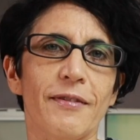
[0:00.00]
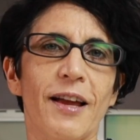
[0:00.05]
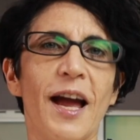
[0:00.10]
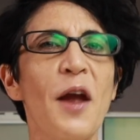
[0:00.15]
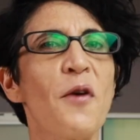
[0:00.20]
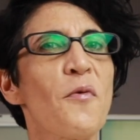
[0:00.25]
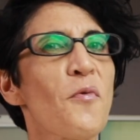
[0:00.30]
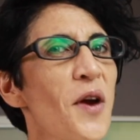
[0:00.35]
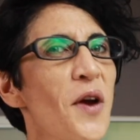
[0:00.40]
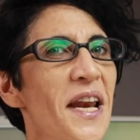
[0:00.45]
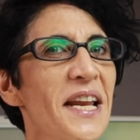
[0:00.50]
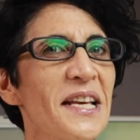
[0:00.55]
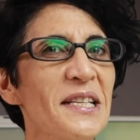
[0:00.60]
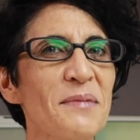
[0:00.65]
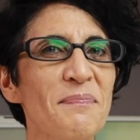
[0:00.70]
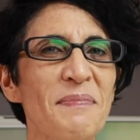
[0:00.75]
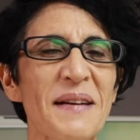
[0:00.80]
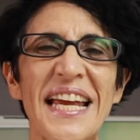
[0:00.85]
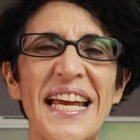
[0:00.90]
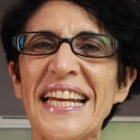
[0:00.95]
I will
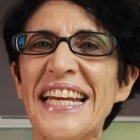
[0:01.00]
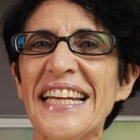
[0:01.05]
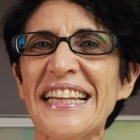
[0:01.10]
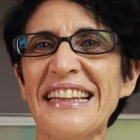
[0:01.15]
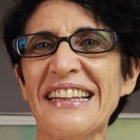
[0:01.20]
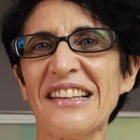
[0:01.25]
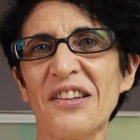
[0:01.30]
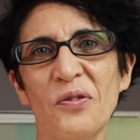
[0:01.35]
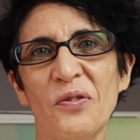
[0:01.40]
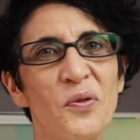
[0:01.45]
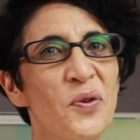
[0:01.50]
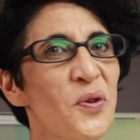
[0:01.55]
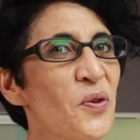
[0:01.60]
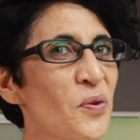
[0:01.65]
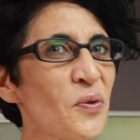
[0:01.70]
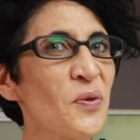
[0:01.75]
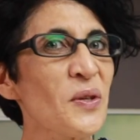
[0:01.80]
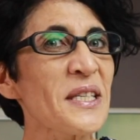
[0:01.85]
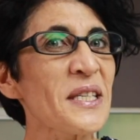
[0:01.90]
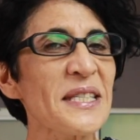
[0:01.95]
explain it to
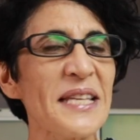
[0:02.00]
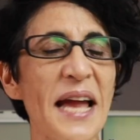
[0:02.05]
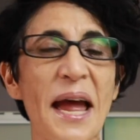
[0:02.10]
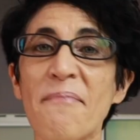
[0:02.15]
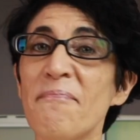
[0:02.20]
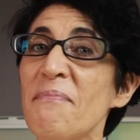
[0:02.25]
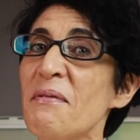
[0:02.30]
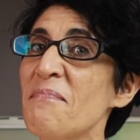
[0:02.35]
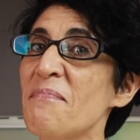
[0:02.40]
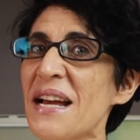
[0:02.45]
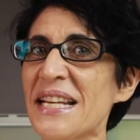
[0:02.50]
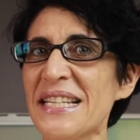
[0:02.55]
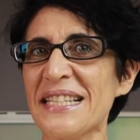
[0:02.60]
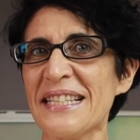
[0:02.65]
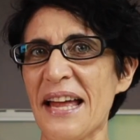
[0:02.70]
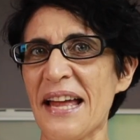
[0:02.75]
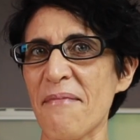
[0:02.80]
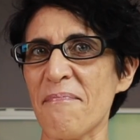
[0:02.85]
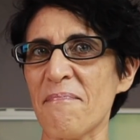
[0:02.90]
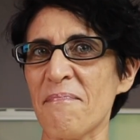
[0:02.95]
you step by
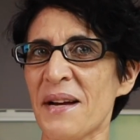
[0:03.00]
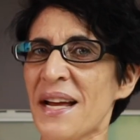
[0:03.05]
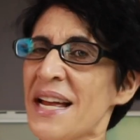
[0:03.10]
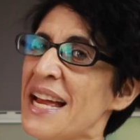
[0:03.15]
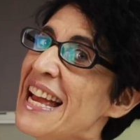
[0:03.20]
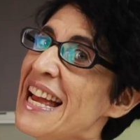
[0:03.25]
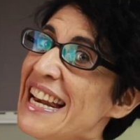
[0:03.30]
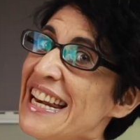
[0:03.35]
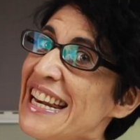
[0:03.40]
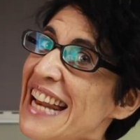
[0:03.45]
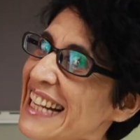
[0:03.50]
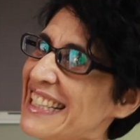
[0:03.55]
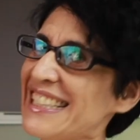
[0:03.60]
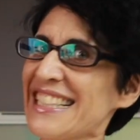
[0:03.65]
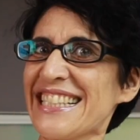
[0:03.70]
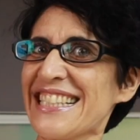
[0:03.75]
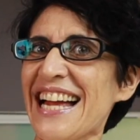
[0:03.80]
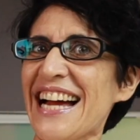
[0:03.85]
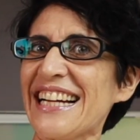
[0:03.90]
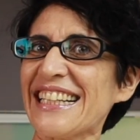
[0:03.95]
step.
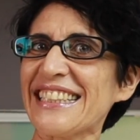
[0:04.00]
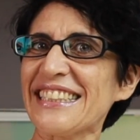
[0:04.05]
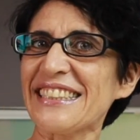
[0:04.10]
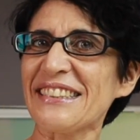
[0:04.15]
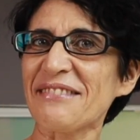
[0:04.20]
Let's start.